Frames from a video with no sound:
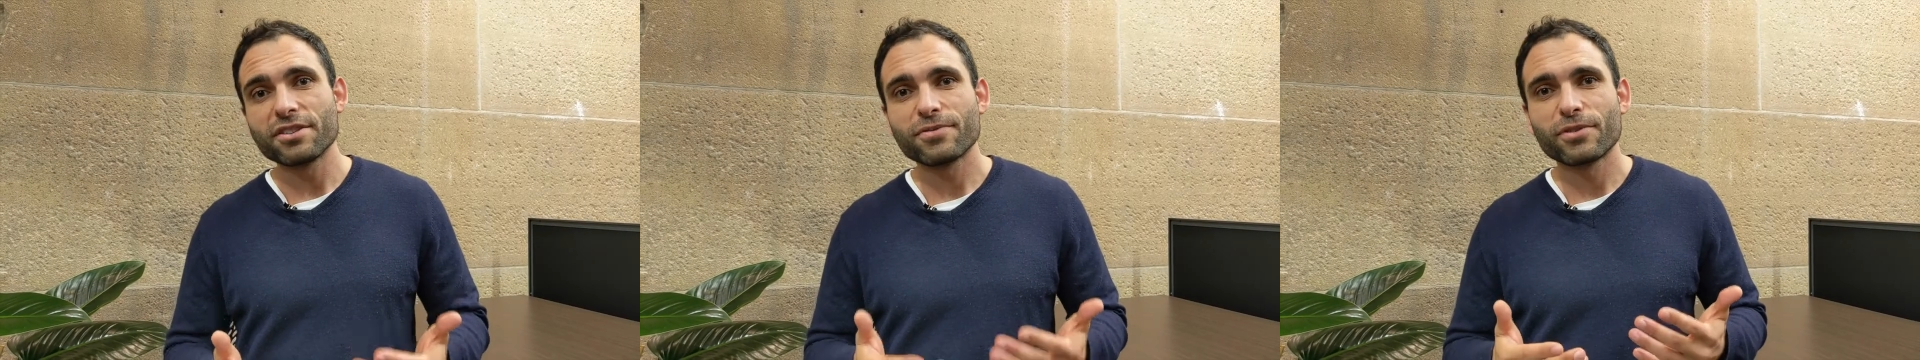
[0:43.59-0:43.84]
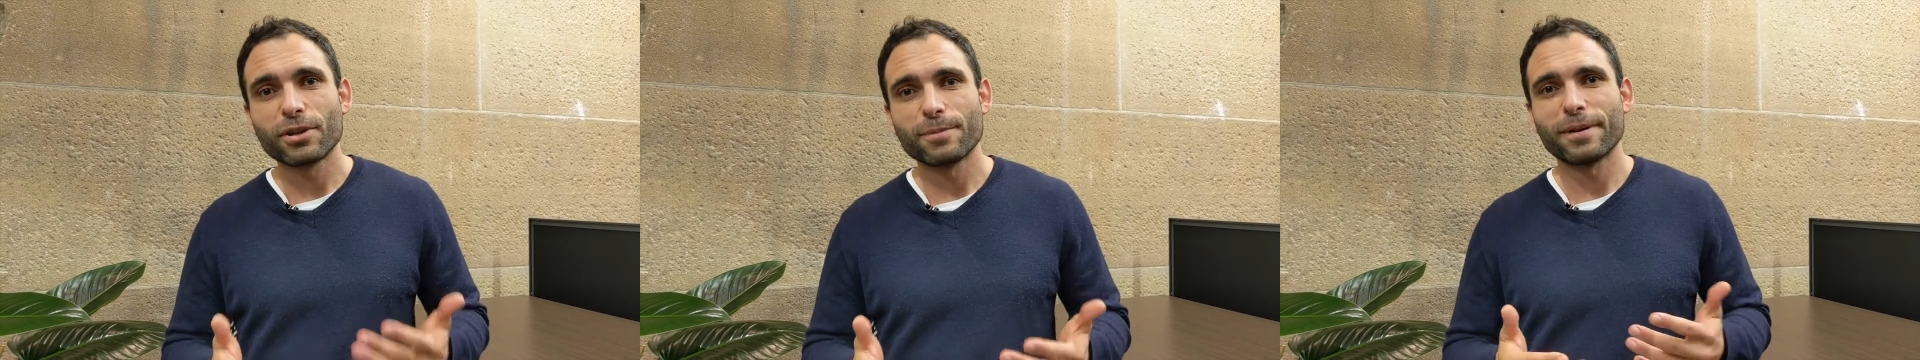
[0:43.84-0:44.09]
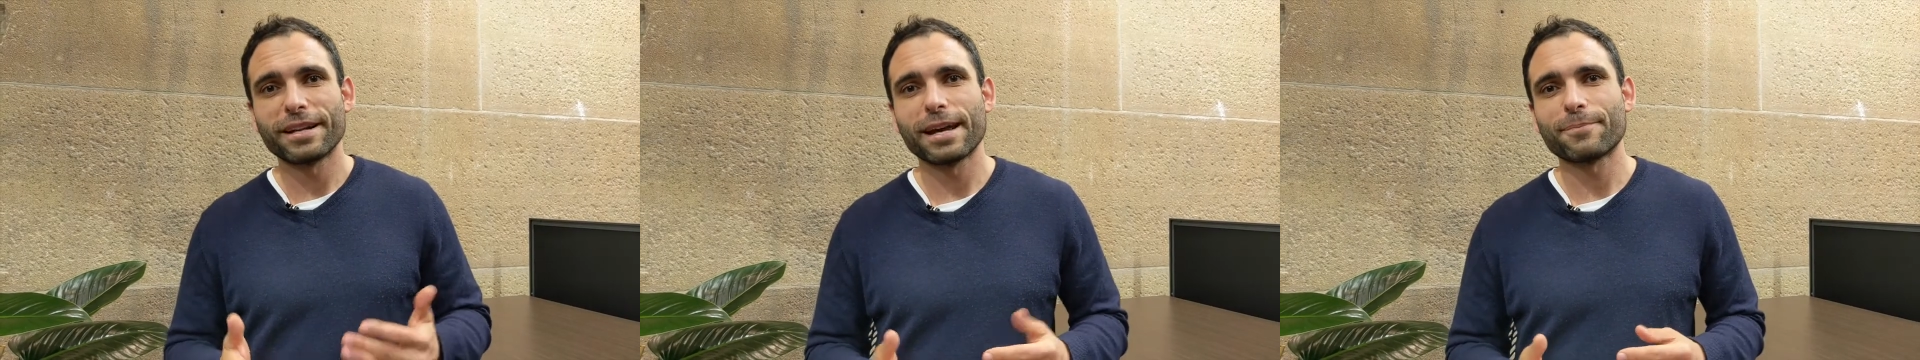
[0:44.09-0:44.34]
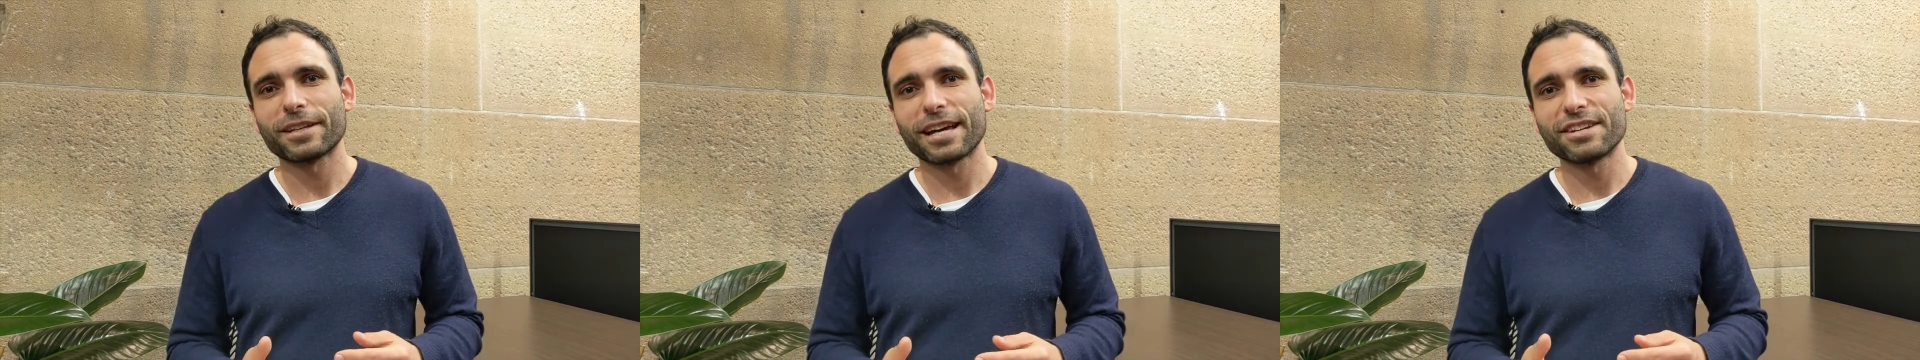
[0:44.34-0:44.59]
of third-party
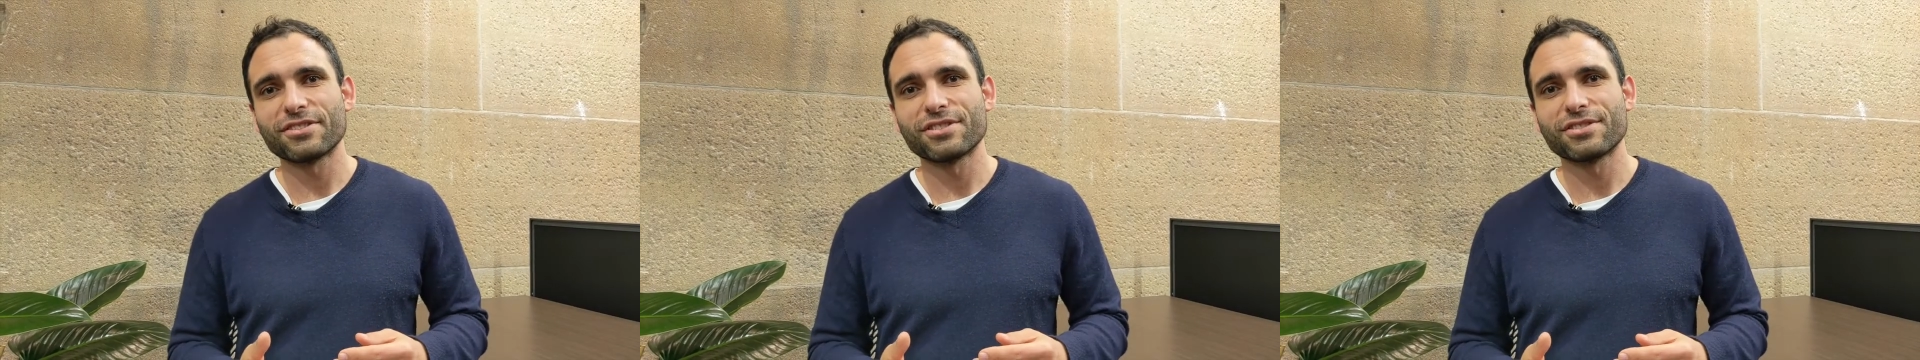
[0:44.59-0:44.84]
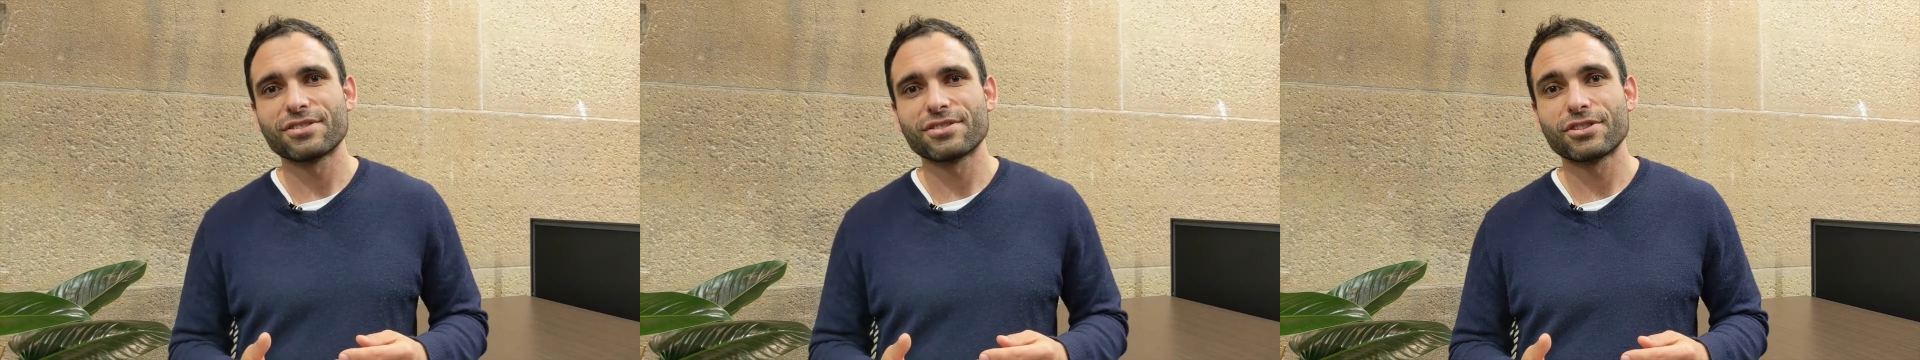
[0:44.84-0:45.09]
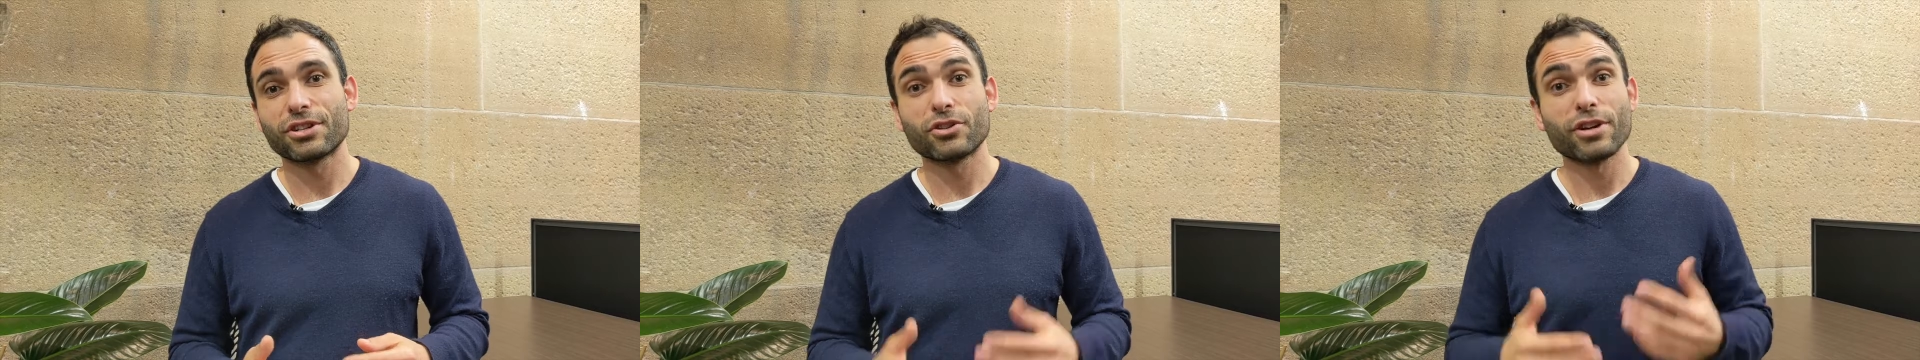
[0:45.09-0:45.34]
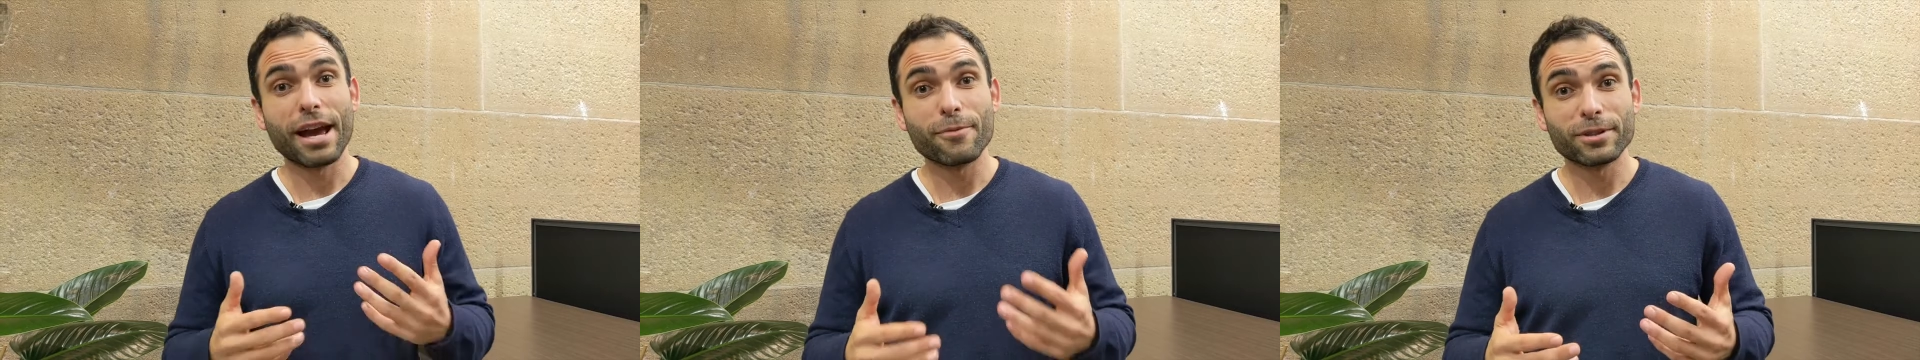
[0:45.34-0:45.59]
applications to
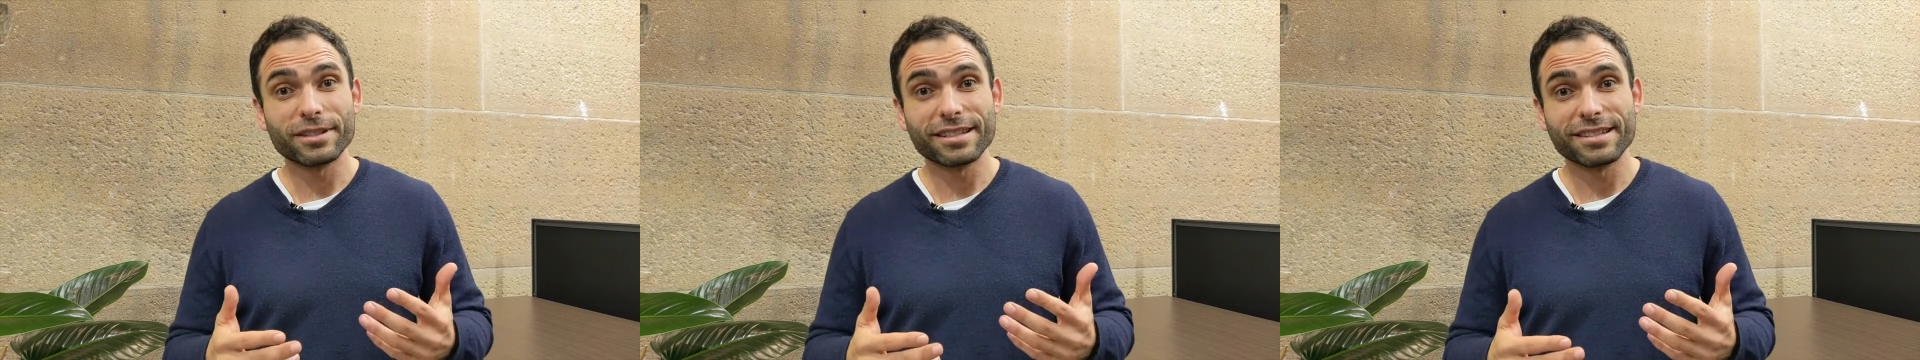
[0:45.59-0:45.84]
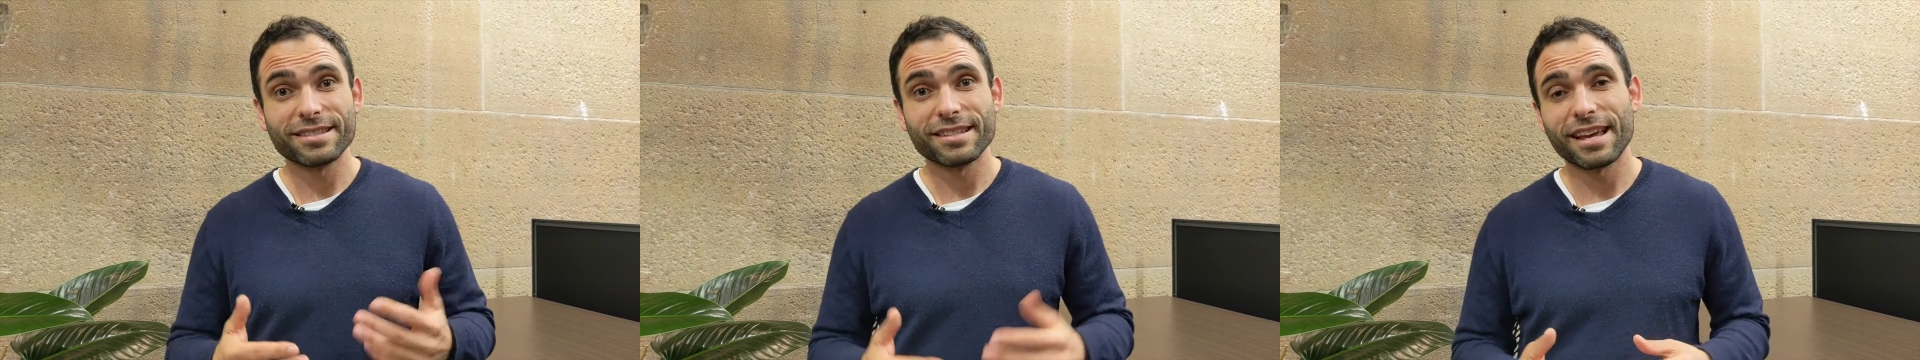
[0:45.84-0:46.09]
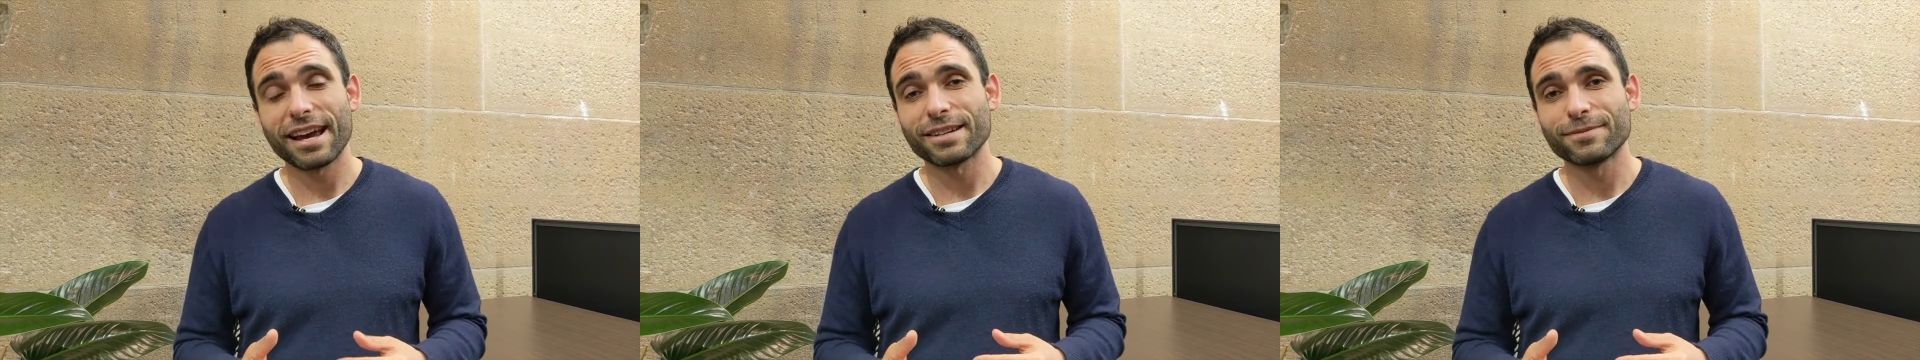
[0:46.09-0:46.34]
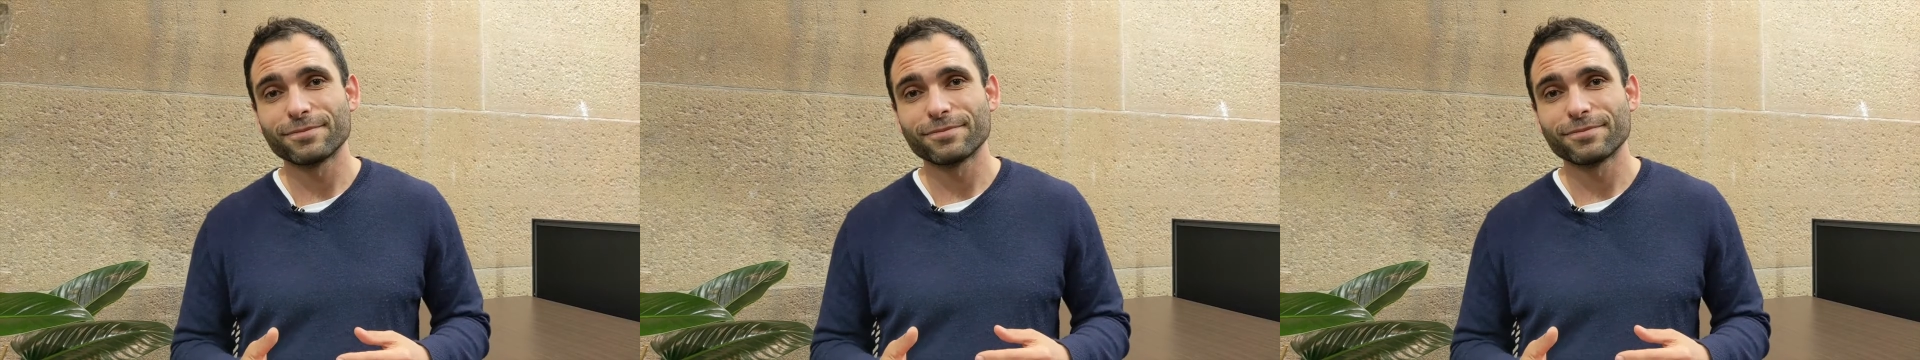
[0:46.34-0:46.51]
create what it is today.